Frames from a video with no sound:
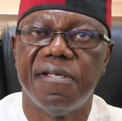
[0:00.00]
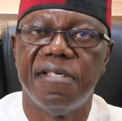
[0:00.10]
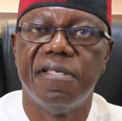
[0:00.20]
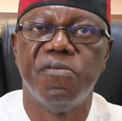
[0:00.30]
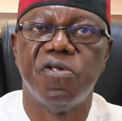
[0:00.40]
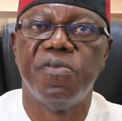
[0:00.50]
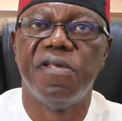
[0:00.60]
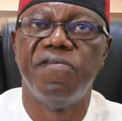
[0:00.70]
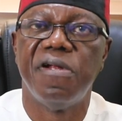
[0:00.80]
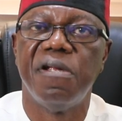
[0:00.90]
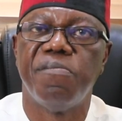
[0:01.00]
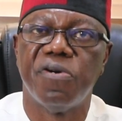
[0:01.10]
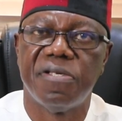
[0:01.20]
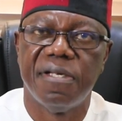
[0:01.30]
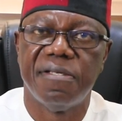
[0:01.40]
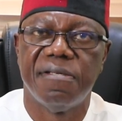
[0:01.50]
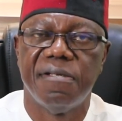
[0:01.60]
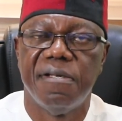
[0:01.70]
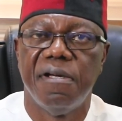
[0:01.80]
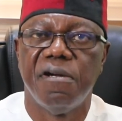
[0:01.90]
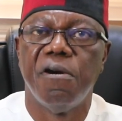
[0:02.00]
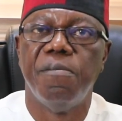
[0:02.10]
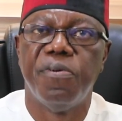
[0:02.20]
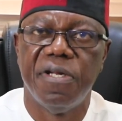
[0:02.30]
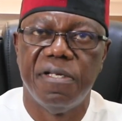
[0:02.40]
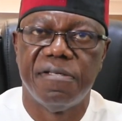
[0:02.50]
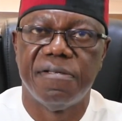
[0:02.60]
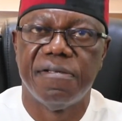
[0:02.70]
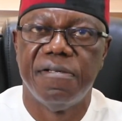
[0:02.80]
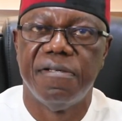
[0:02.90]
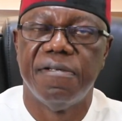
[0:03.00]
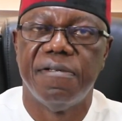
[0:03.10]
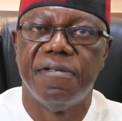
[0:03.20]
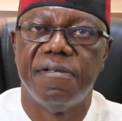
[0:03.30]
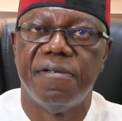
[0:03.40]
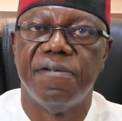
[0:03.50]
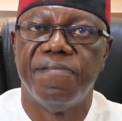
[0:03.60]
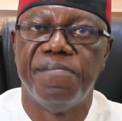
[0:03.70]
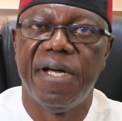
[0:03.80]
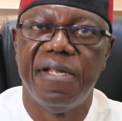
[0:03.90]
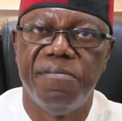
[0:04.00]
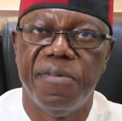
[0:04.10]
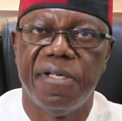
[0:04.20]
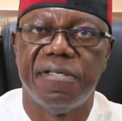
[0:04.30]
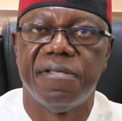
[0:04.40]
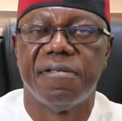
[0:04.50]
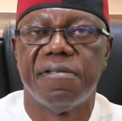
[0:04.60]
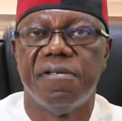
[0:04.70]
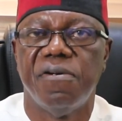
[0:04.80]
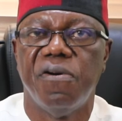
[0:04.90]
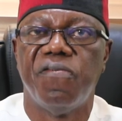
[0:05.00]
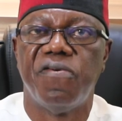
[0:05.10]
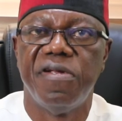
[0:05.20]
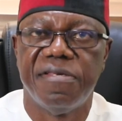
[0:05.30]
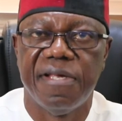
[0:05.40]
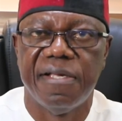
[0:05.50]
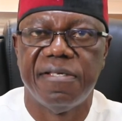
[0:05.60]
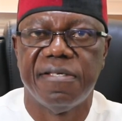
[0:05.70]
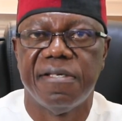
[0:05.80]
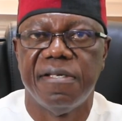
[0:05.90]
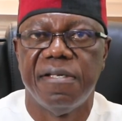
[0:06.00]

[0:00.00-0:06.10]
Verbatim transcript: this must be a very important component of management, of research,